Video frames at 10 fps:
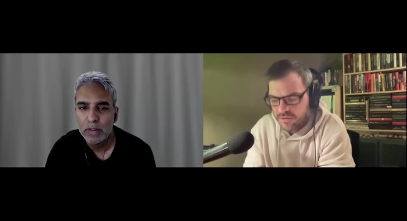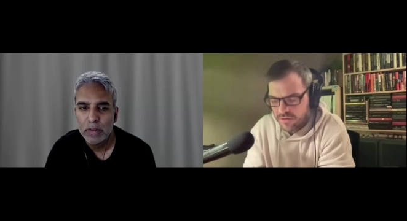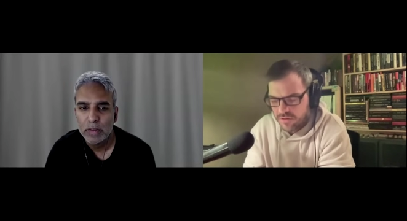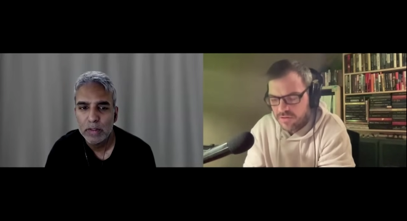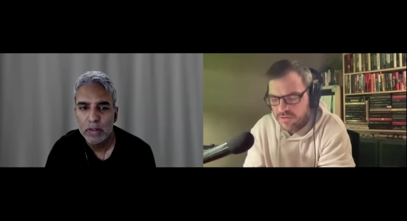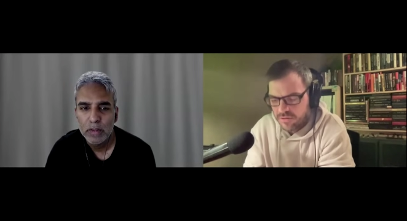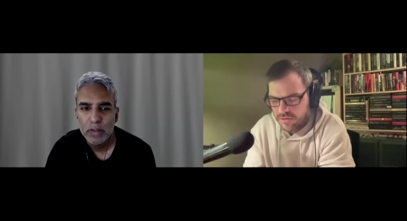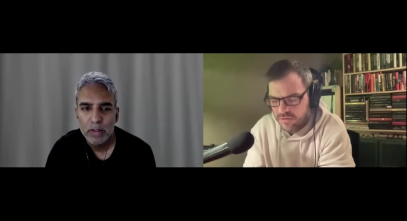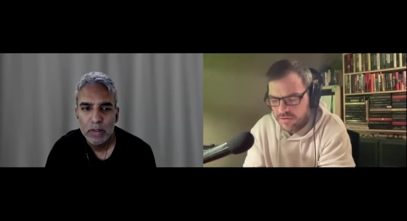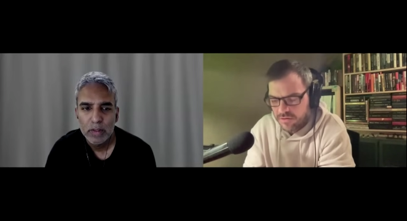Speaker 1: uh,
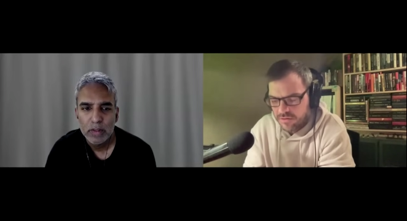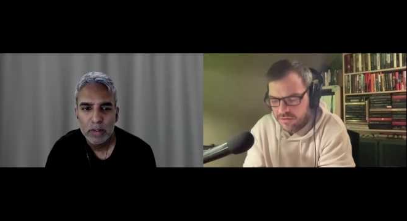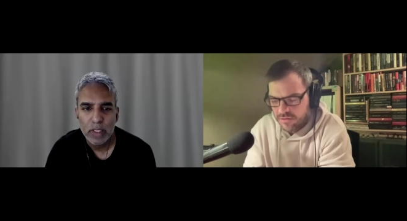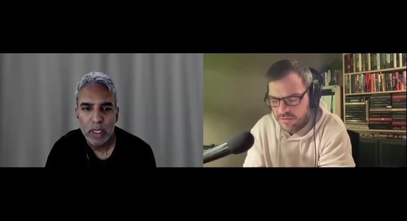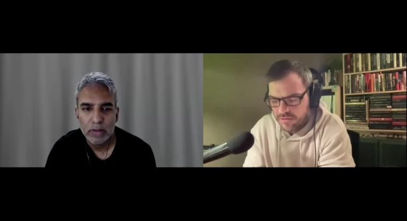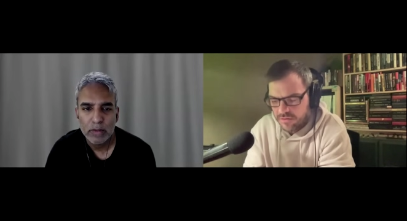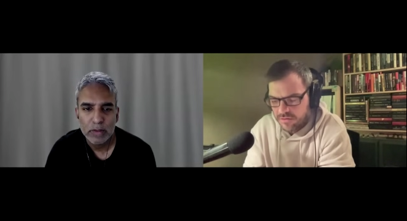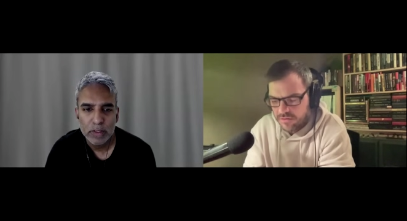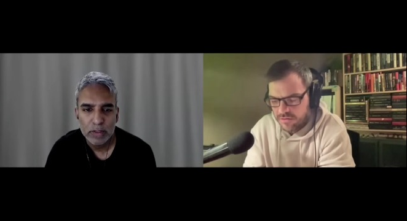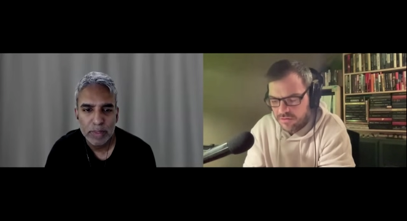that
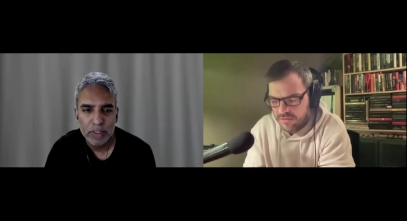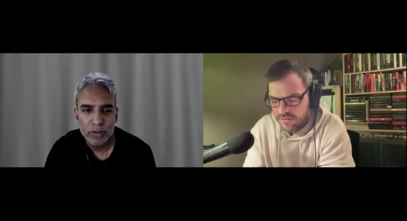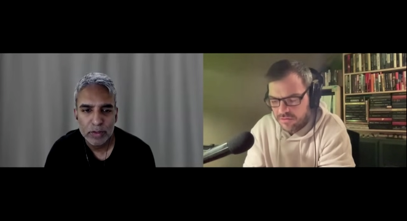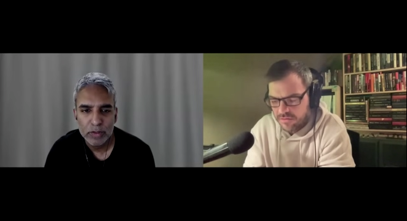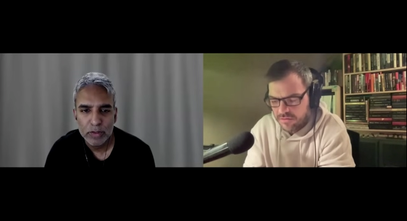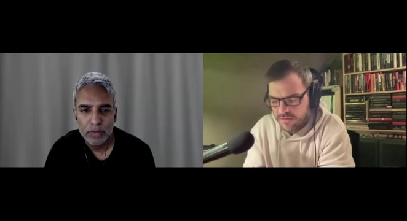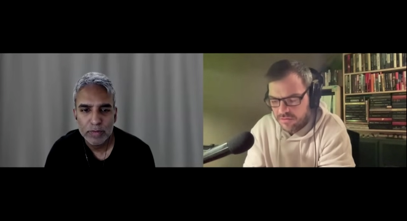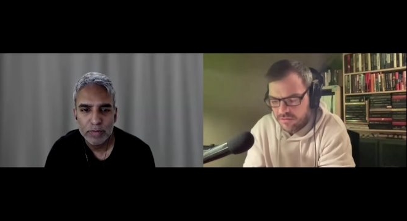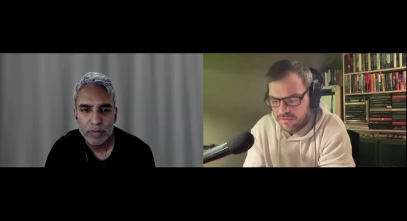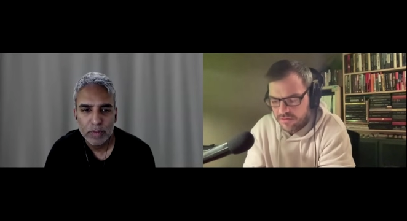expansion of
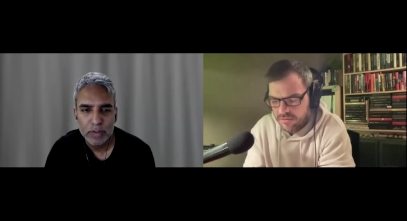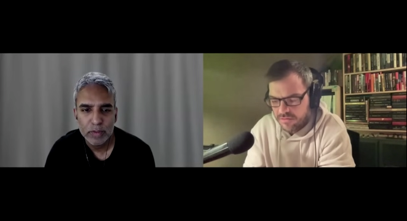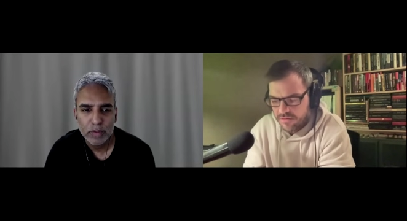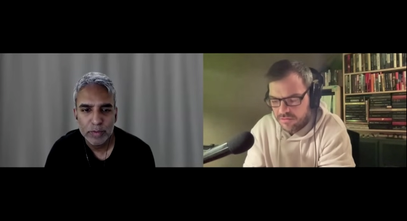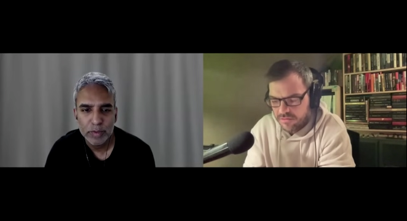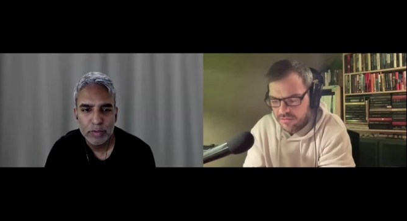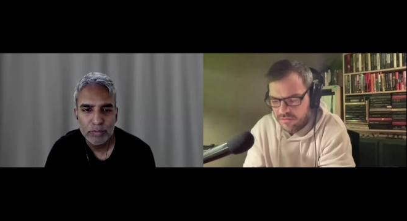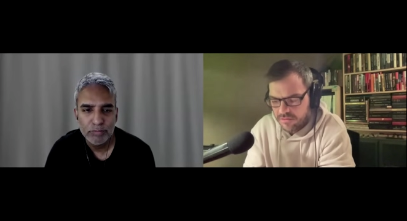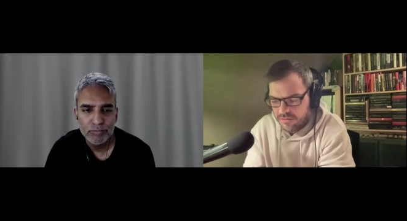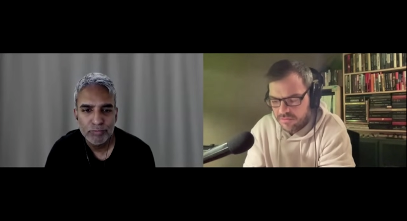conscription?
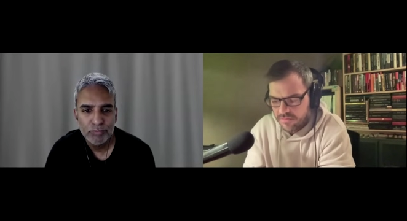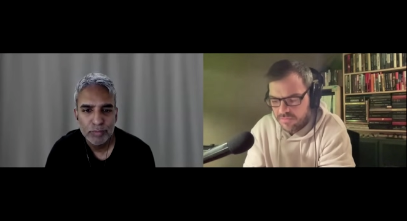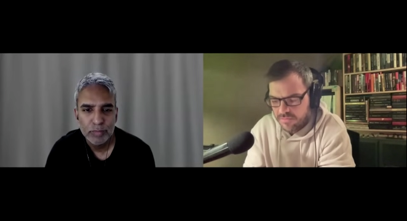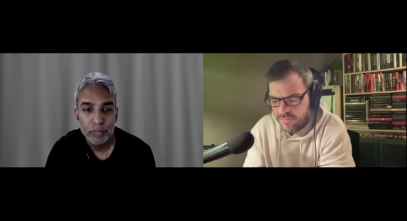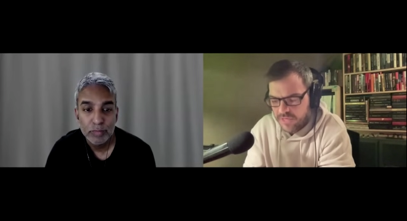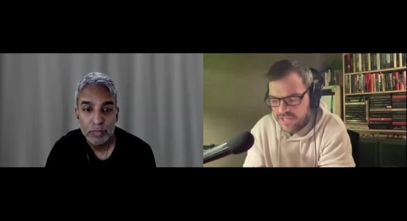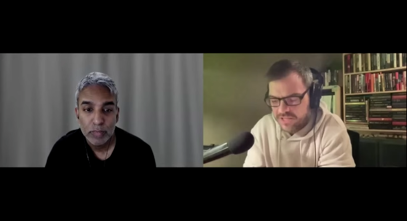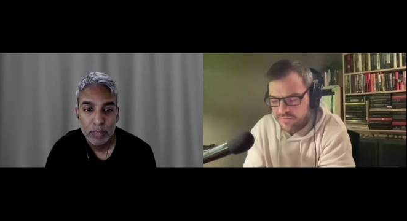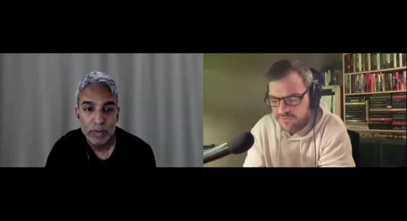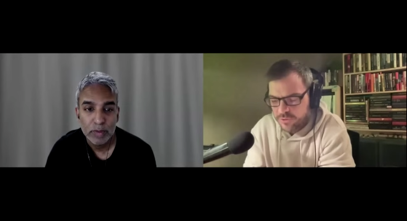
Speaker 2: Because
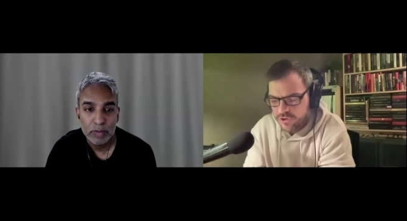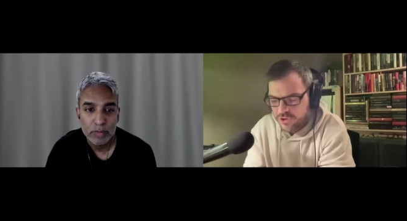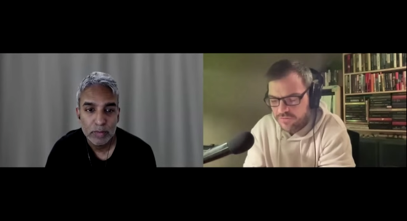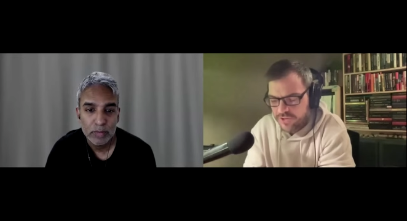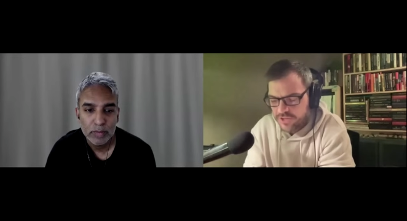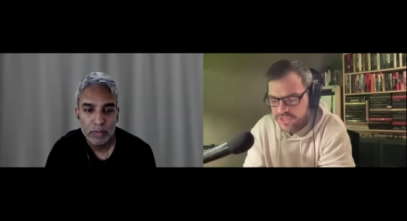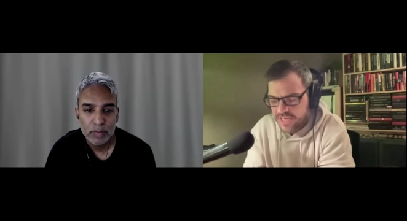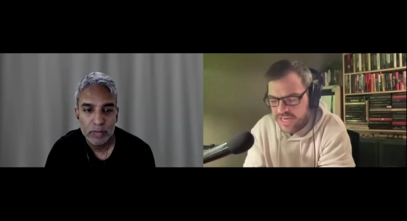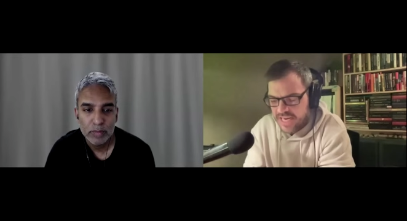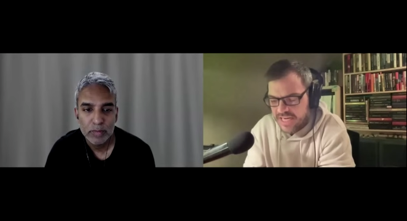the future of their
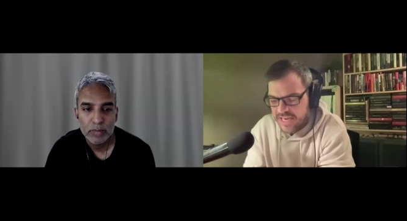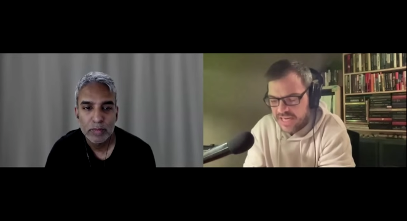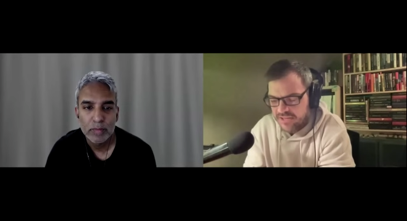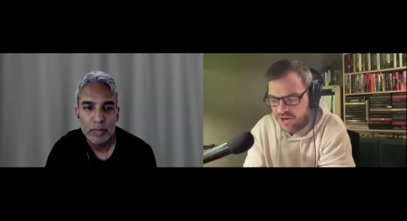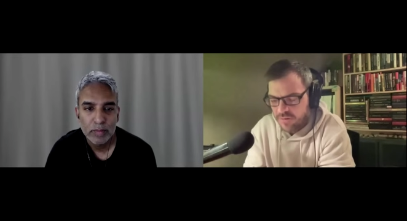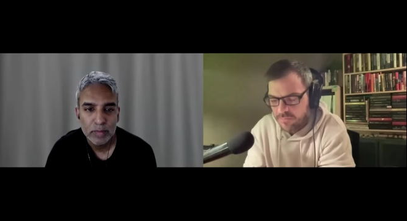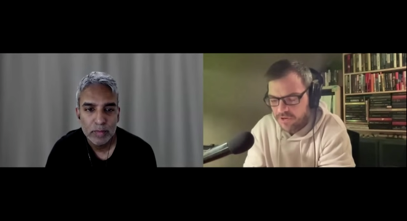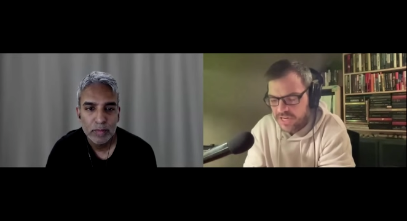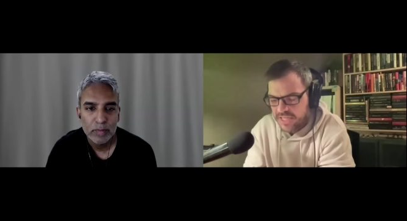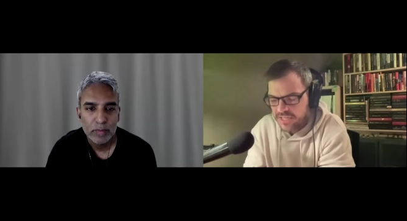state can't
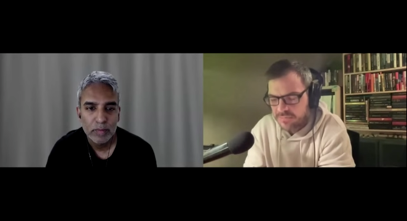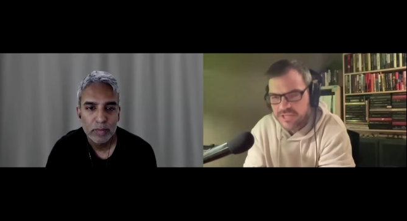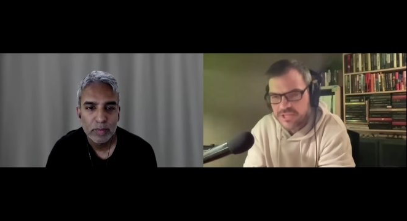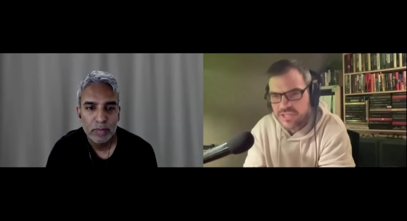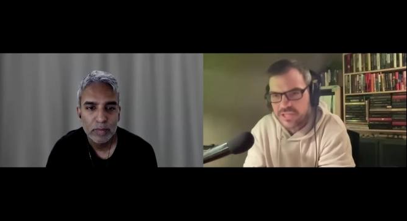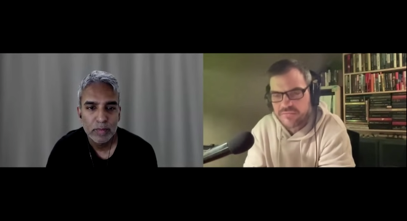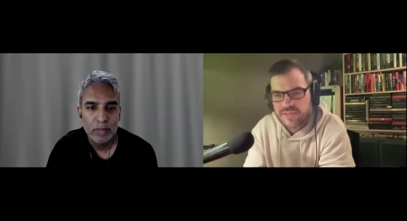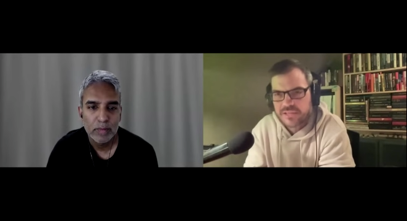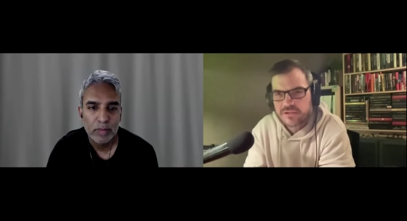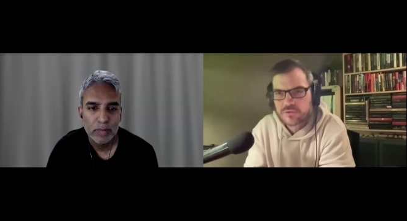operate, especially if
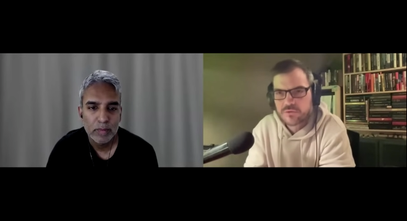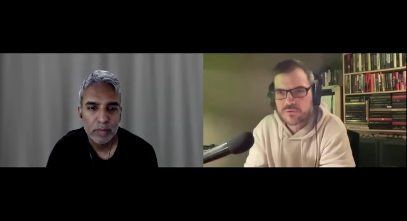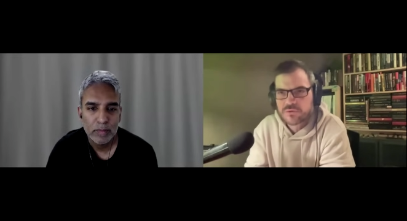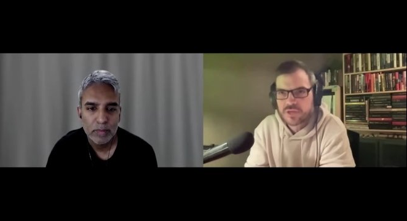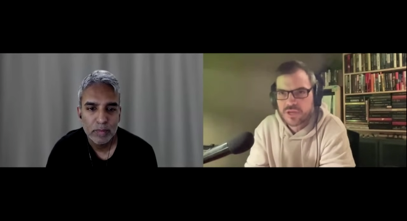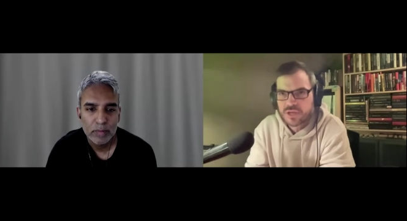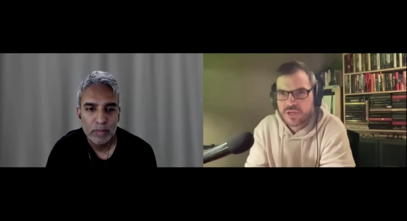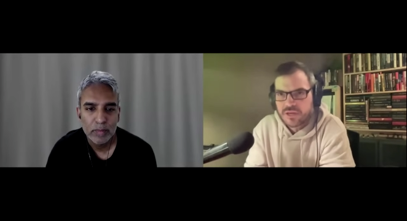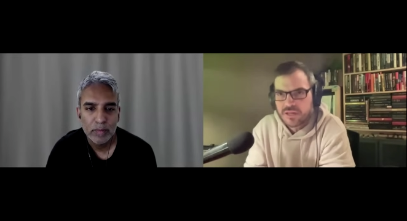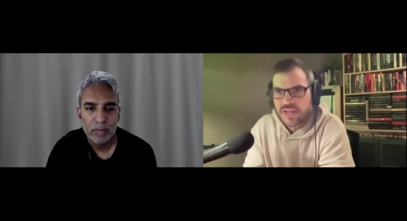they lose
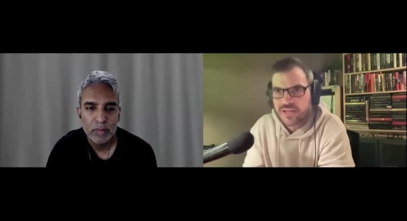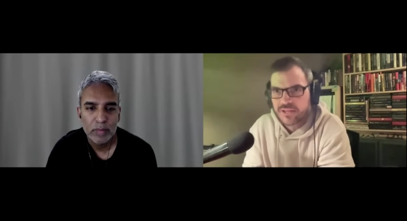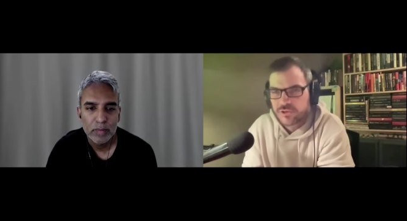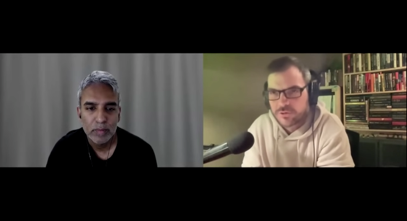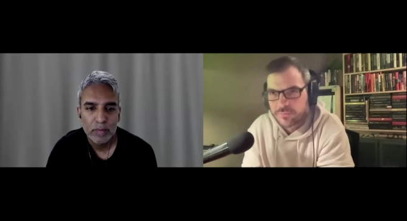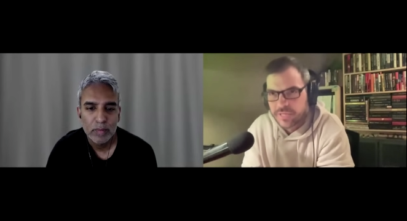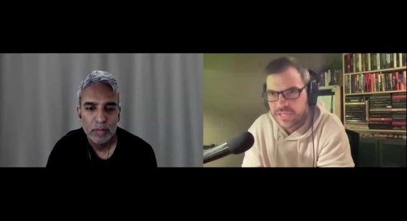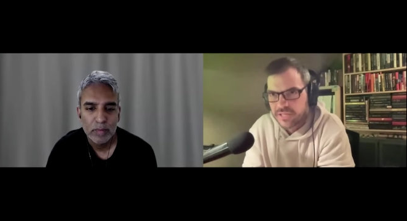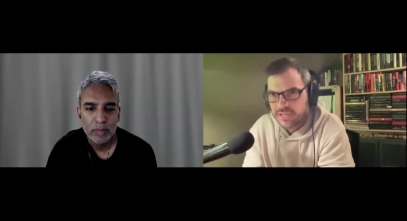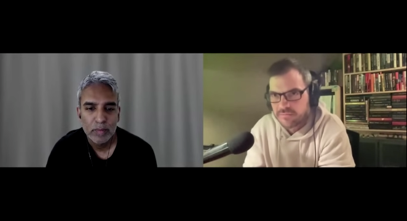that
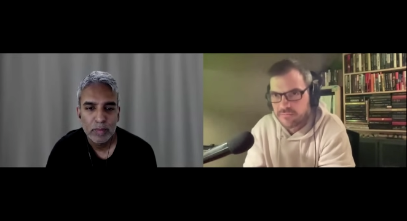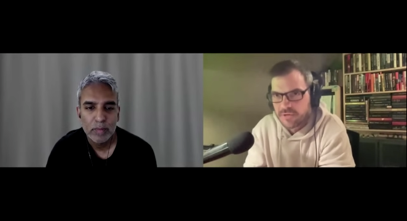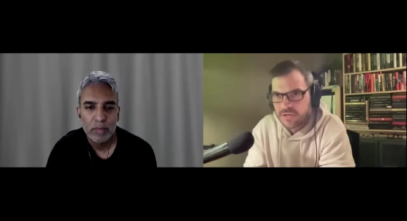European,